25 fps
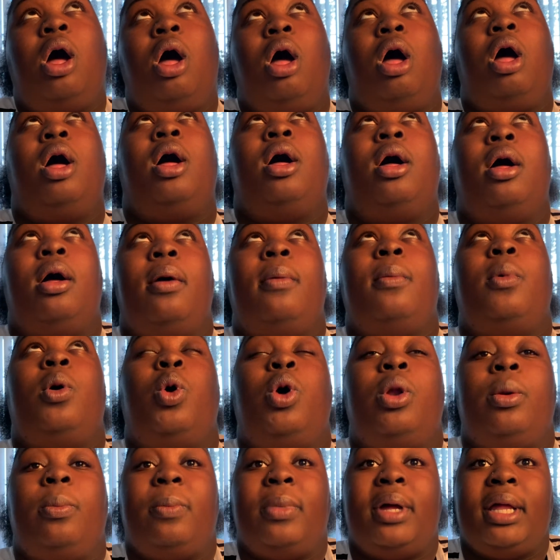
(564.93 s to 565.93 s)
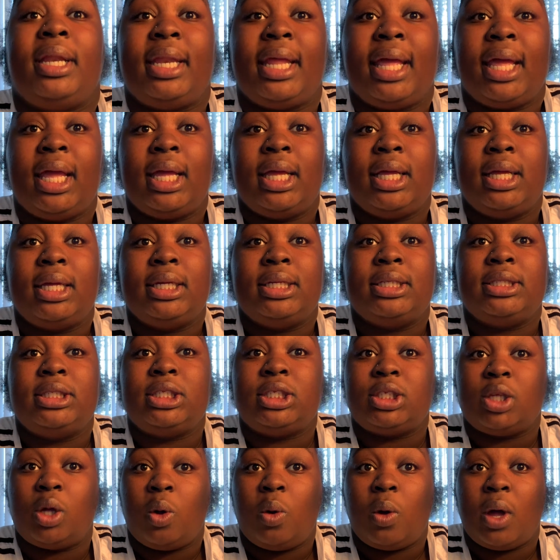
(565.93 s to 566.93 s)
um, on Monday,
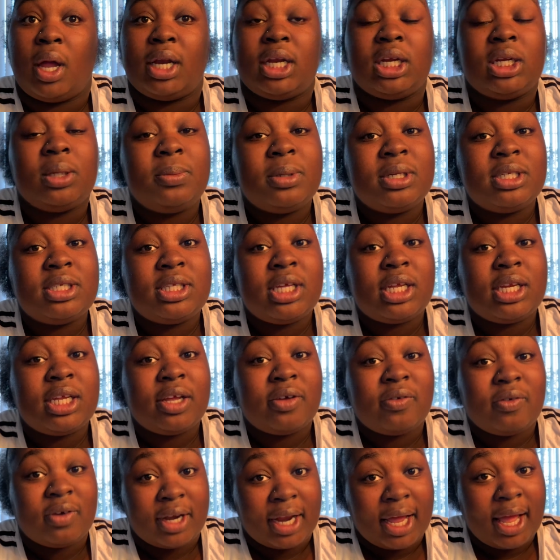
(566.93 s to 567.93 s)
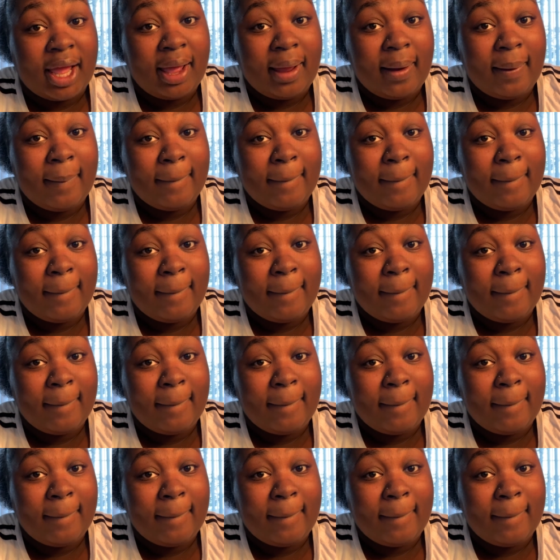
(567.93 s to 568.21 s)
so I need to be studying for that